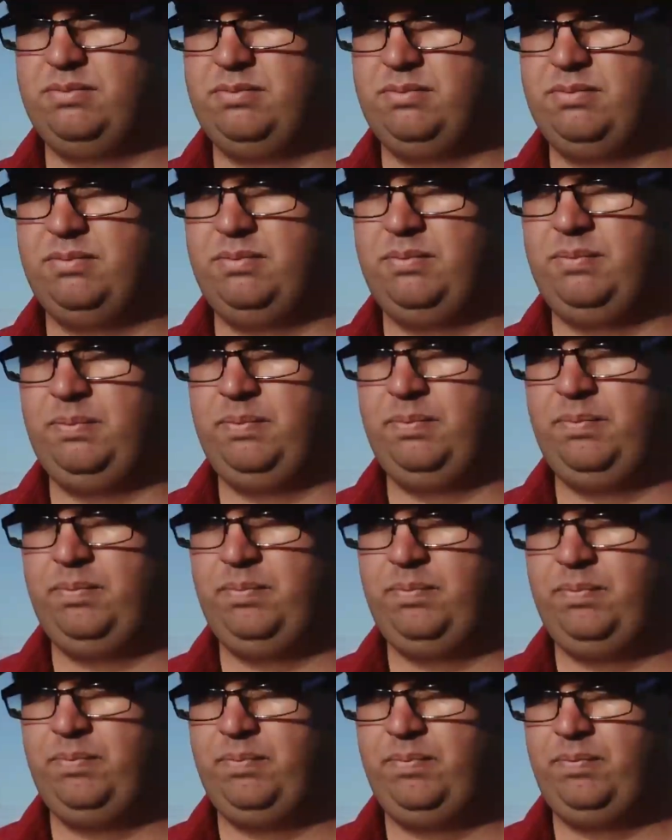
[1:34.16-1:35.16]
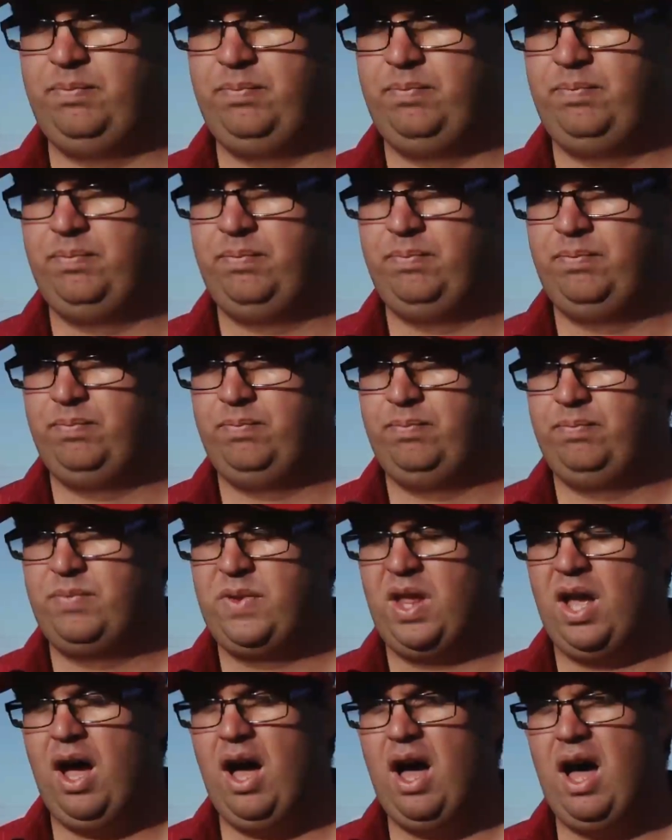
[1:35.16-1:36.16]
on a Saturday this season?
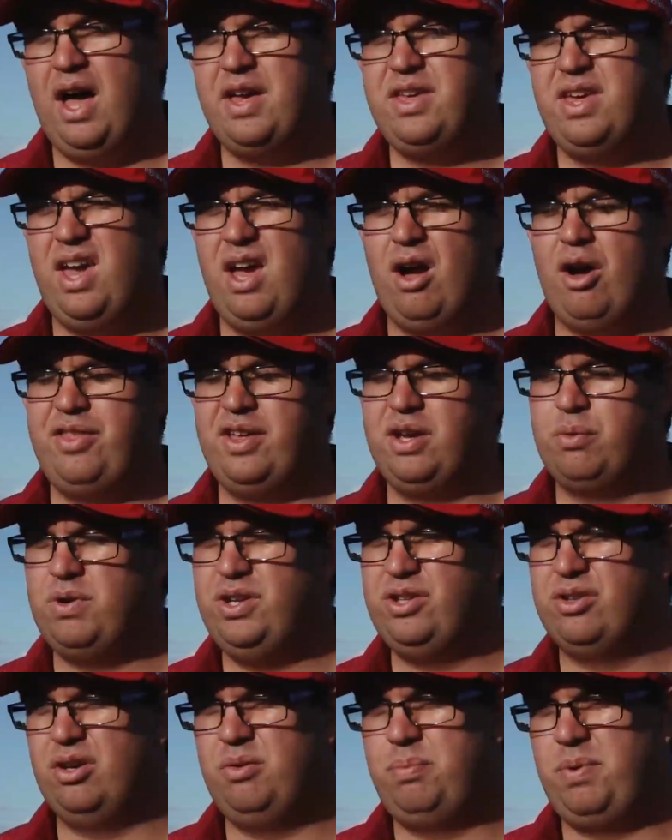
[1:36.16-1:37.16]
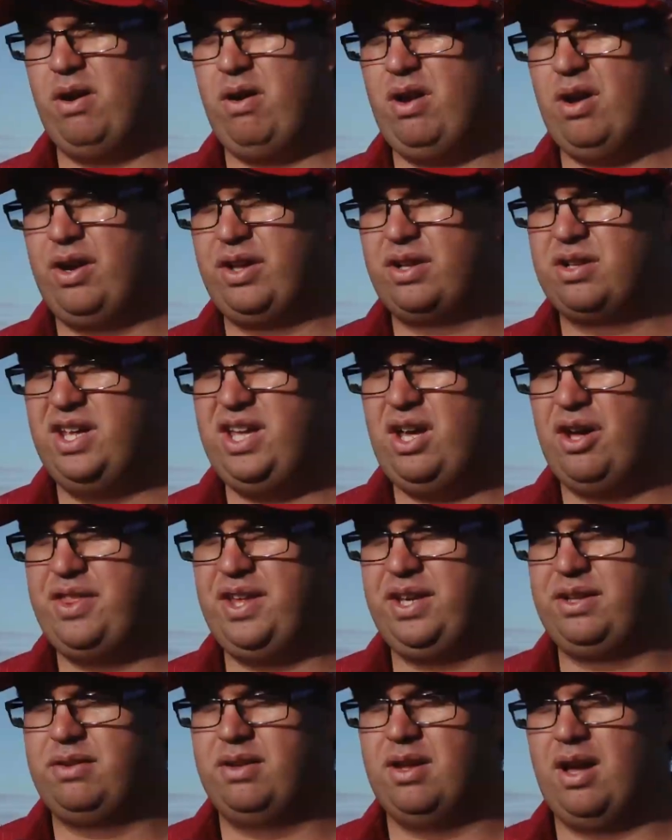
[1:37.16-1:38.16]
Uh, yeah, I think we do periodically. I
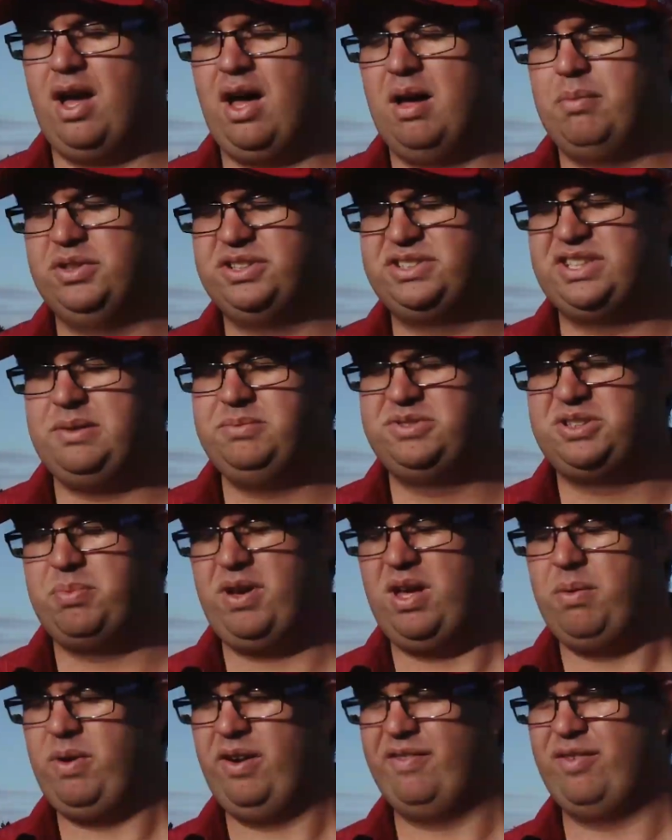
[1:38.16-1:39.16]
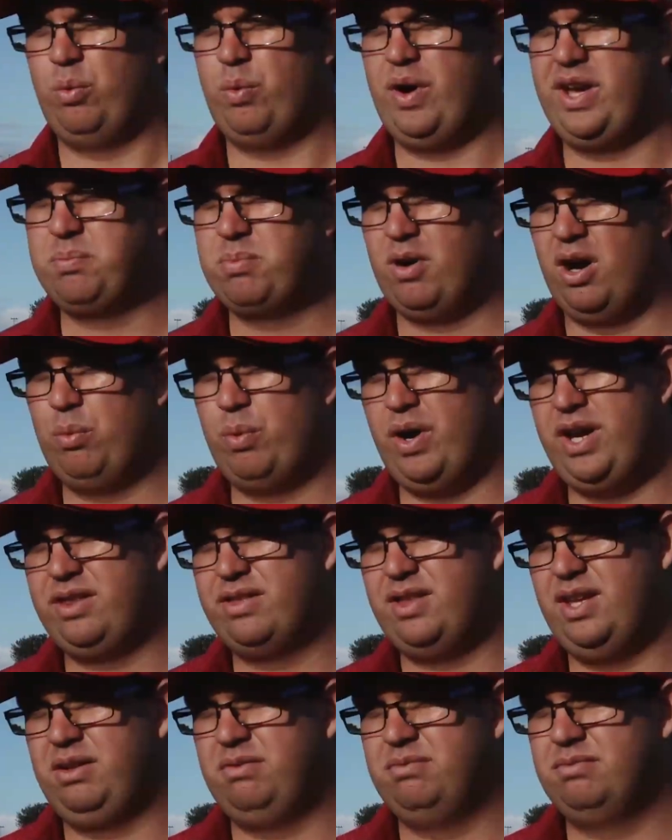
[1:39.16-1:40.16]
think um, it seems to be a bit of a week by
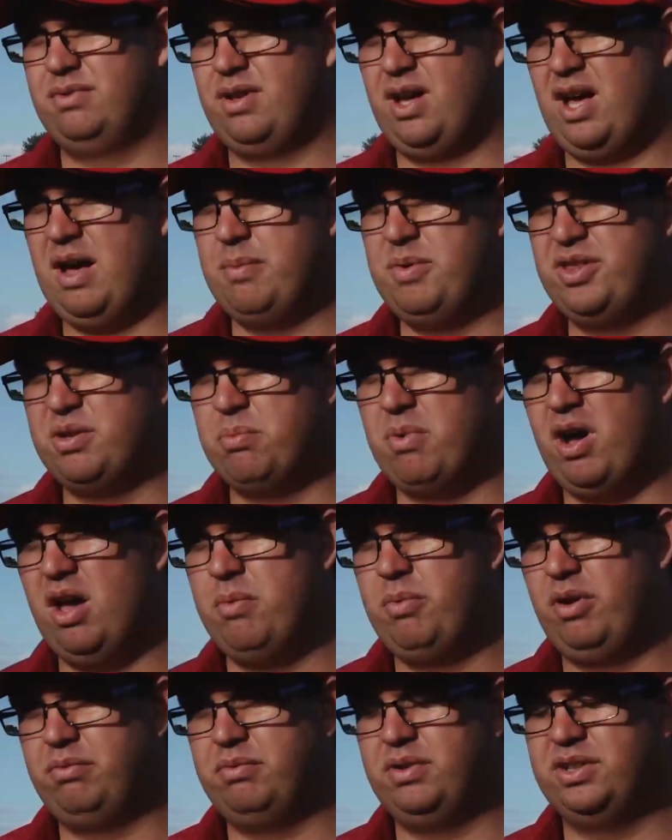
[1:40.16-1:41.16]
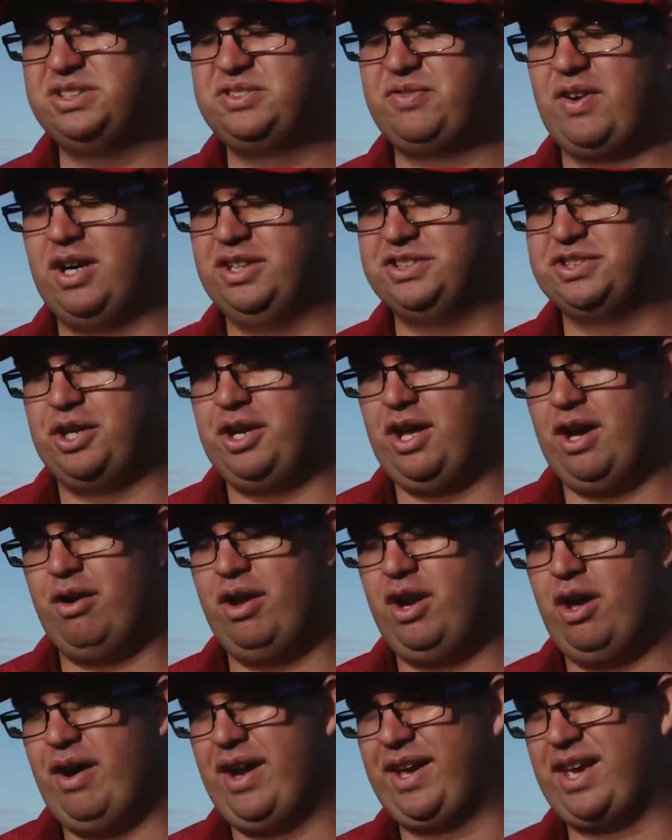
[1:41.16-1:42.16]
week thing um, at the moment. As far as I know,
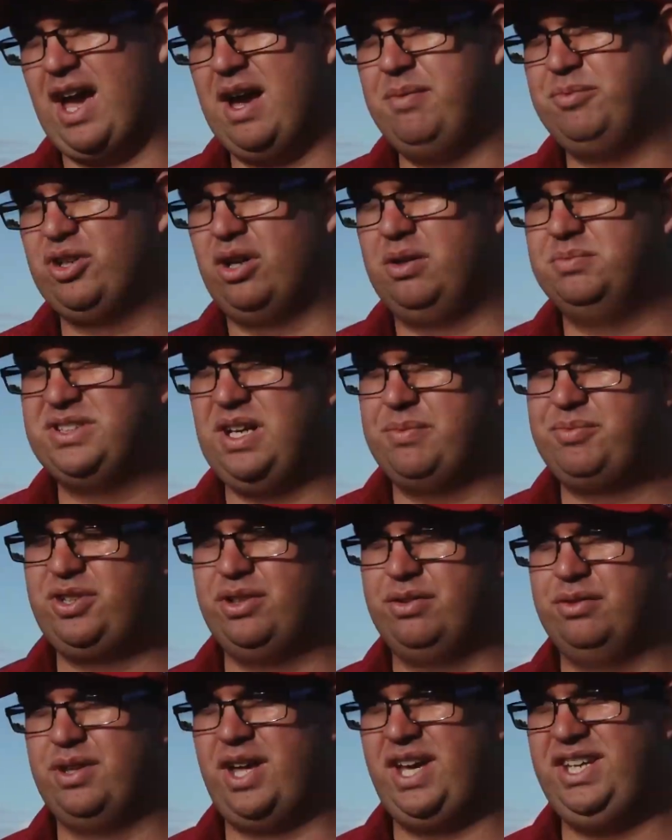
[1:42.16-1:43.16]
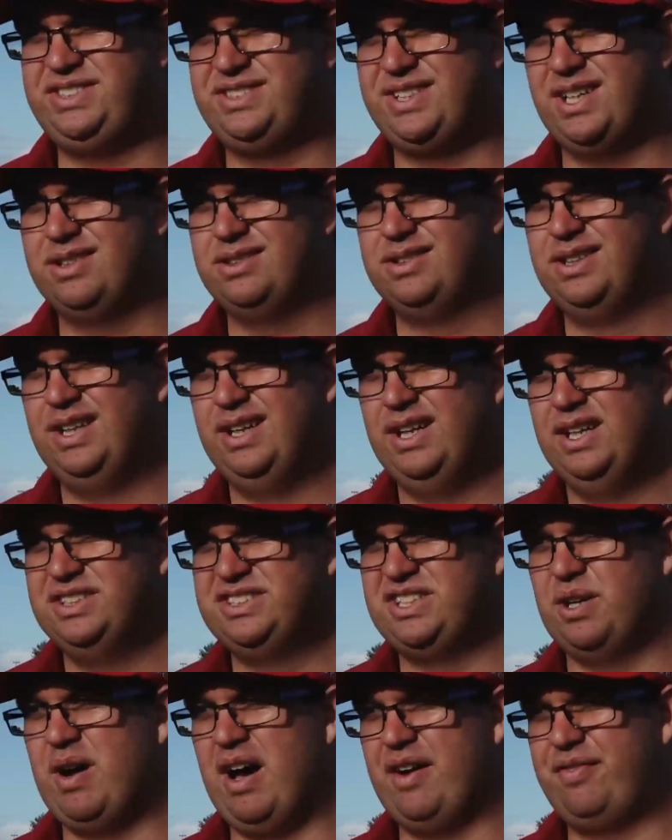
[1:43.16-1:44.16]
I know game time's up till Easter,
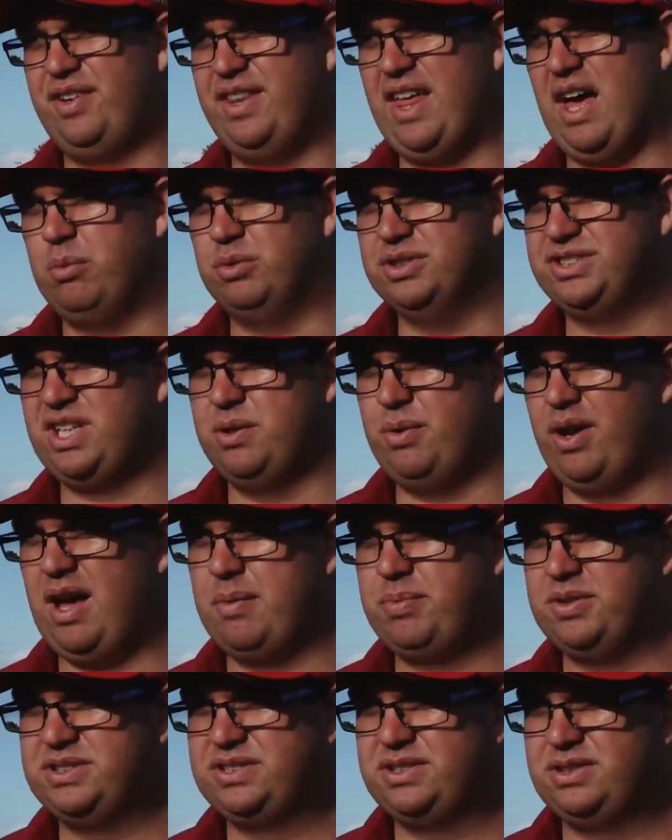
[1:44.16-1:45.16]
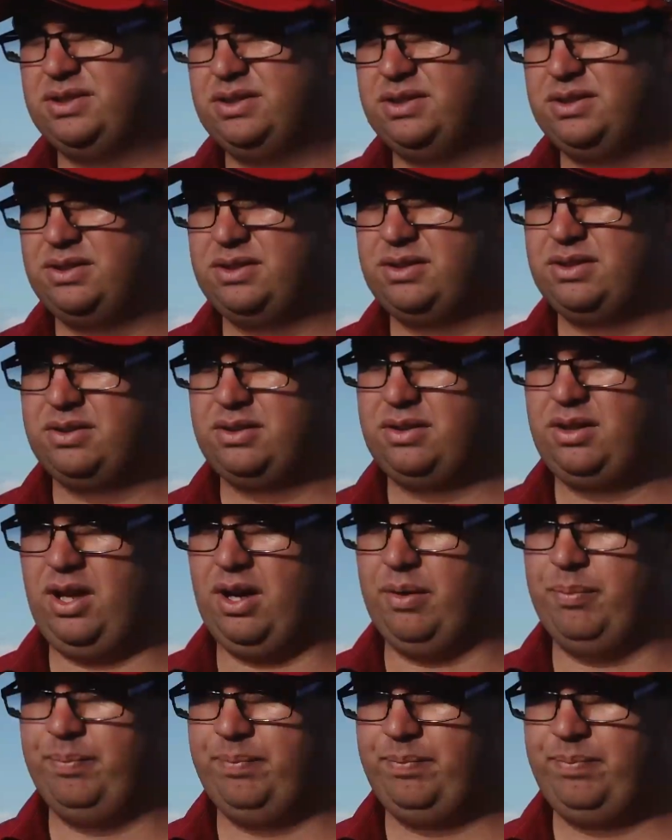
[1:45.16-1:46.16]
so after that we'll see what happens.
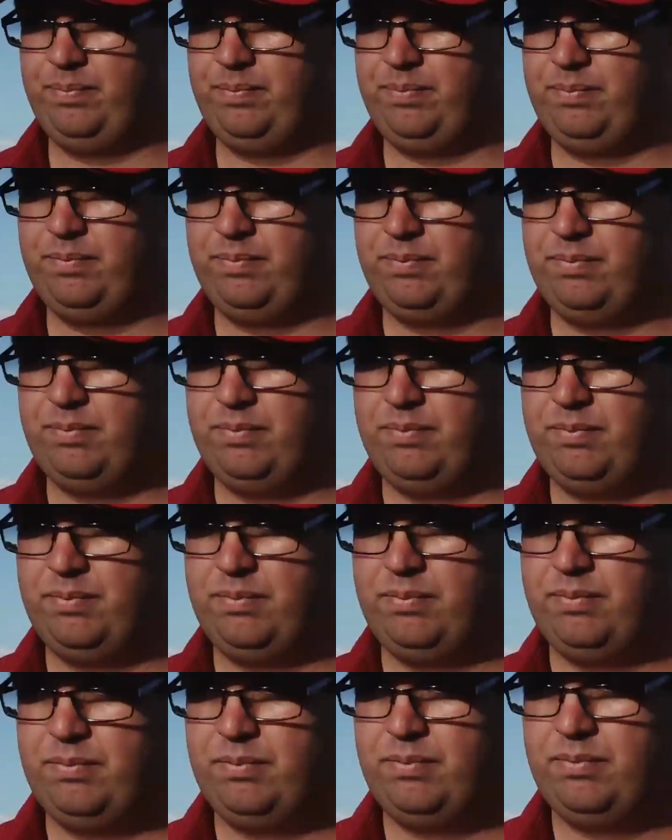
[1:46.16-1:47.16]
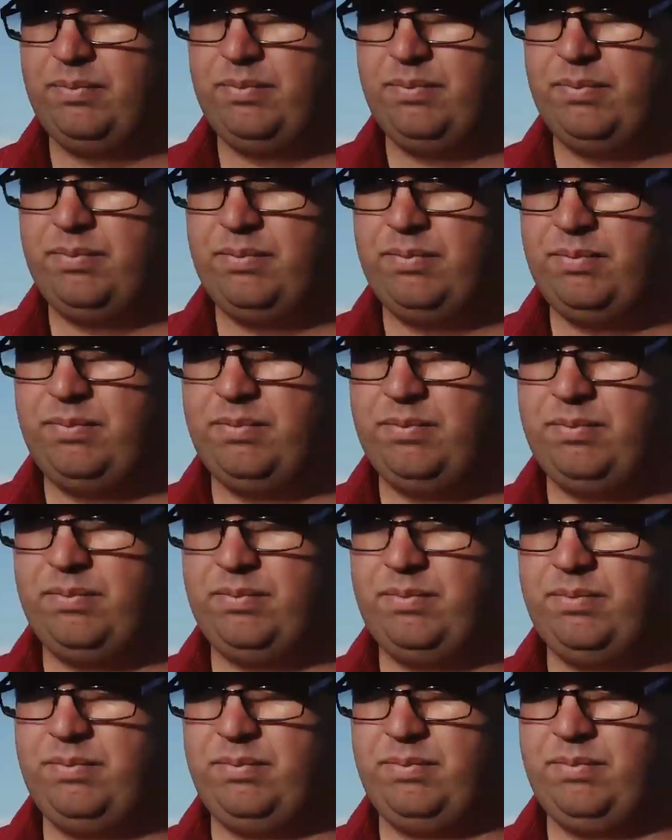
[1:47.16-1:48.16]
Yeah. The, uh, the idea
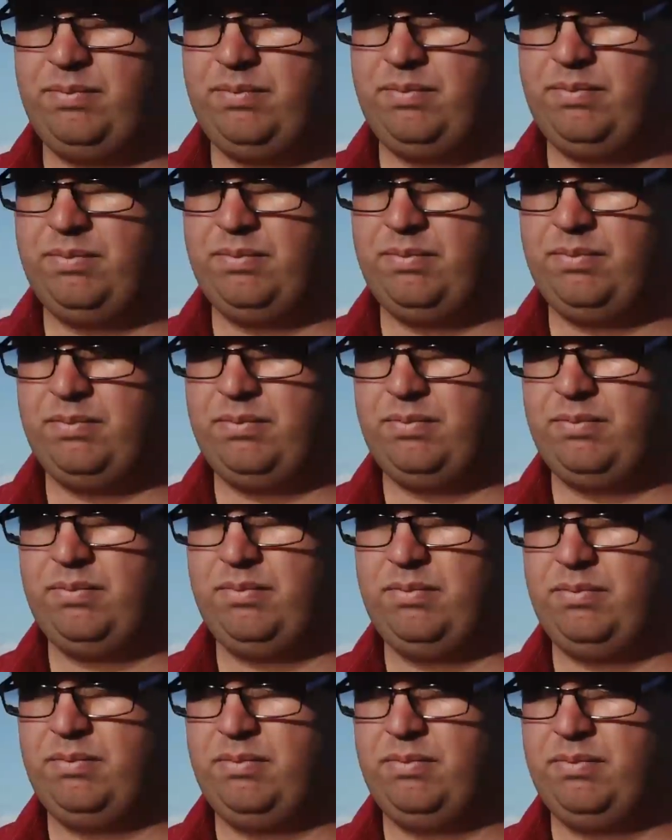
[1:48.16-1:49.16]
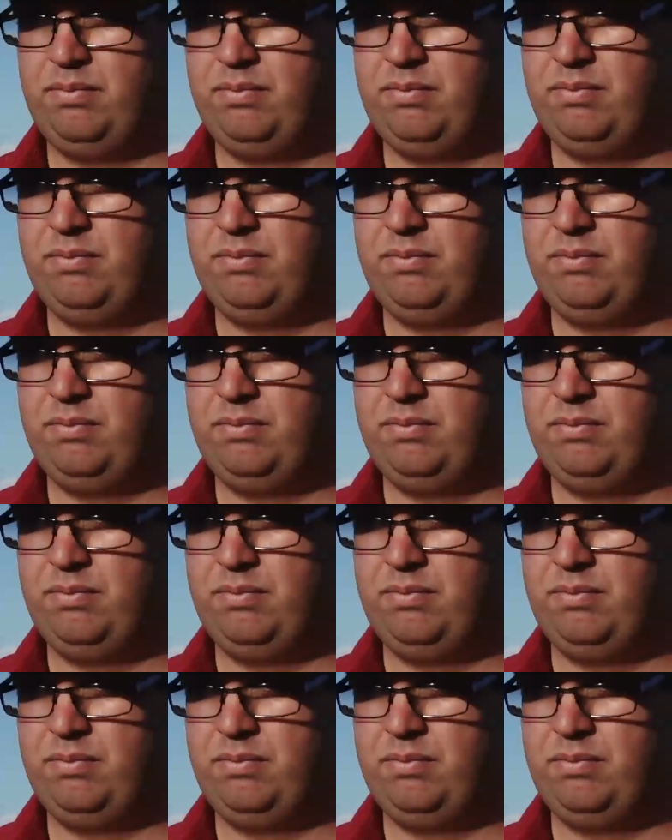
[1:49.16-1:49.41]
of reserve rates having a